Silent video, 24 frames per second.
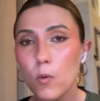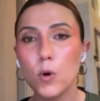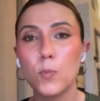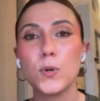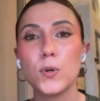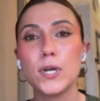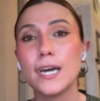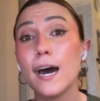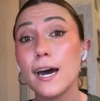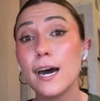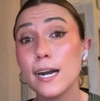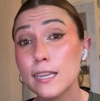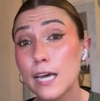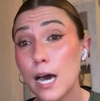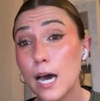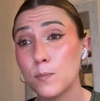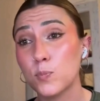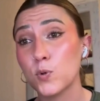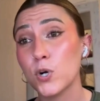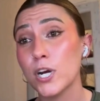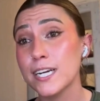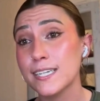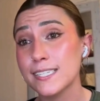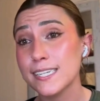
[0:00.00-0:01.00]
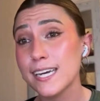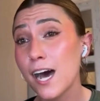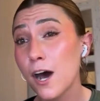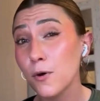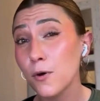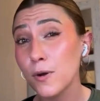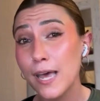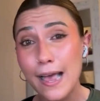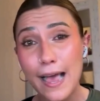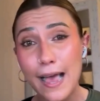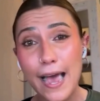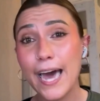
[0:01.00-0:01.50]
will be kind of that
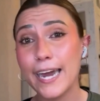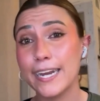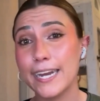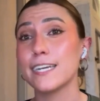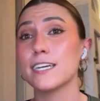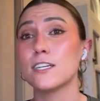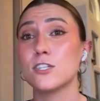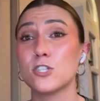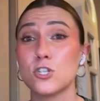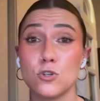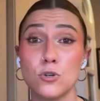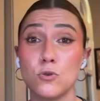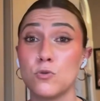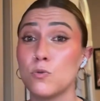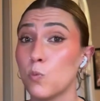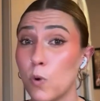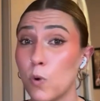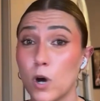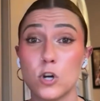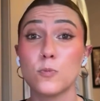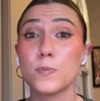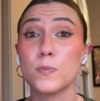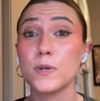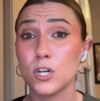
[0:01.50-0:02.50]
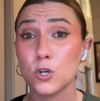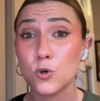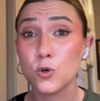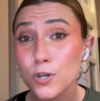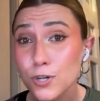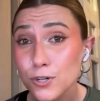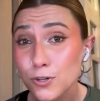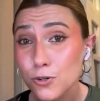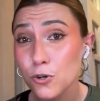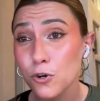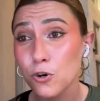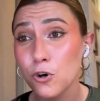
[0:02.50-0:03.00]
breakdown heading into what'll be a
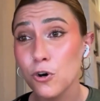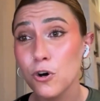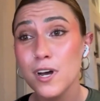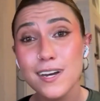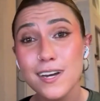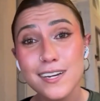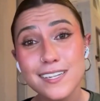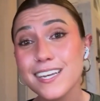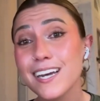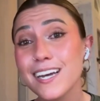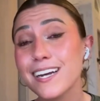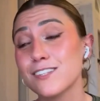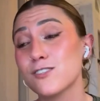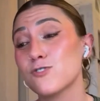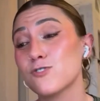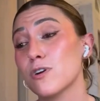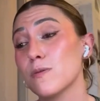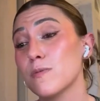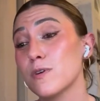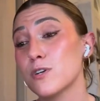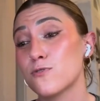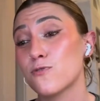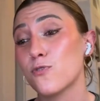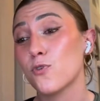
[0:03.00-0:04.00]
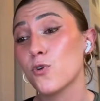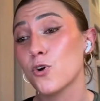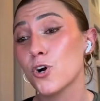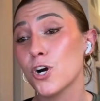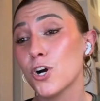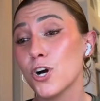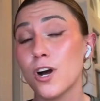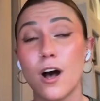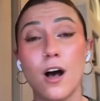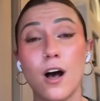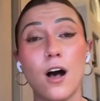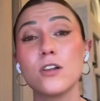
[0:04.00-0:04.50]
critical second scrimmage
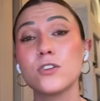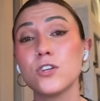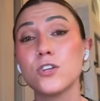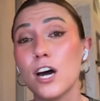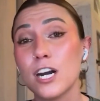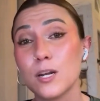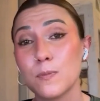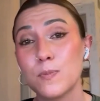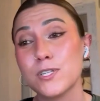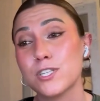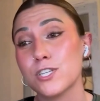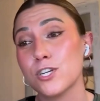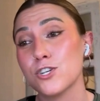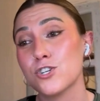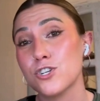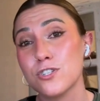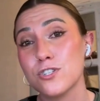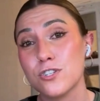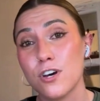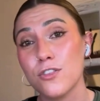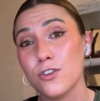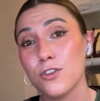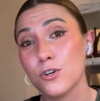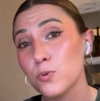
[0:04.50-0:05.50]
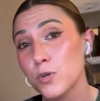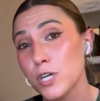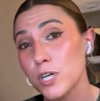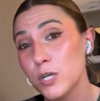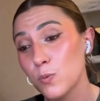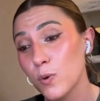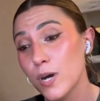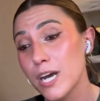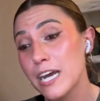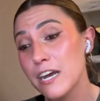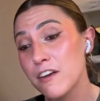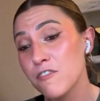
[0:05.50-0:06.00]
for a lot of positions on the green
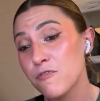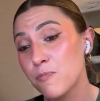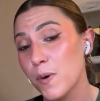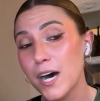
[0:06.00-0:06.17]
wave.